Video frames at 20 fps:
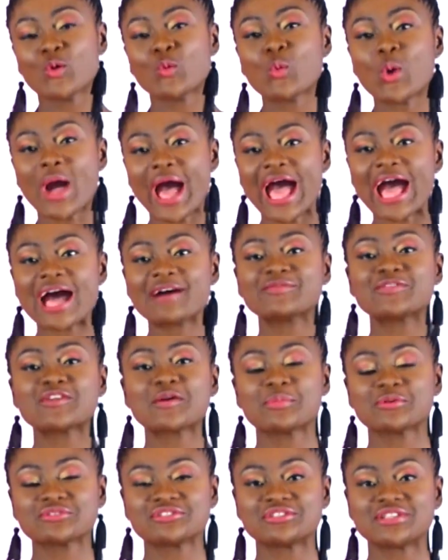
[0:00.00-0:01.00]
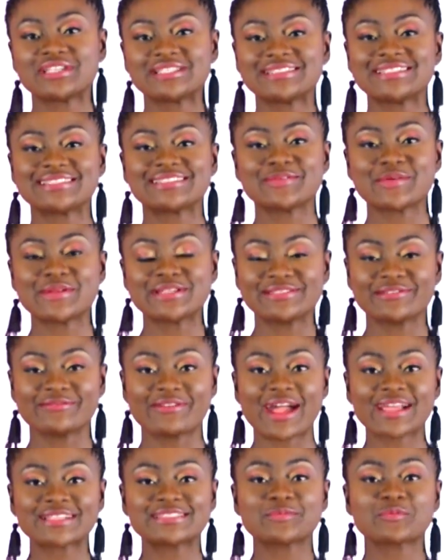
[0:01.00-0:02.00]
we'll have the opportunity to
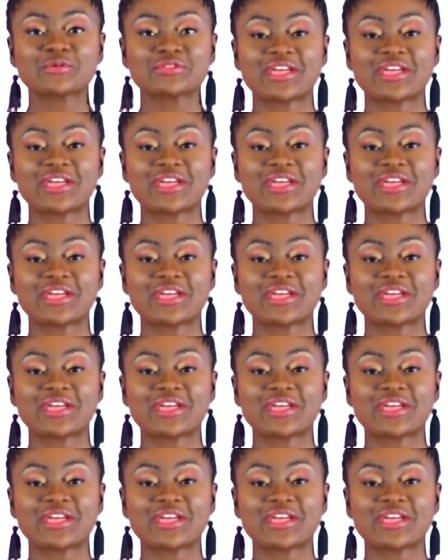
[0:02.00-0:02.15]
interact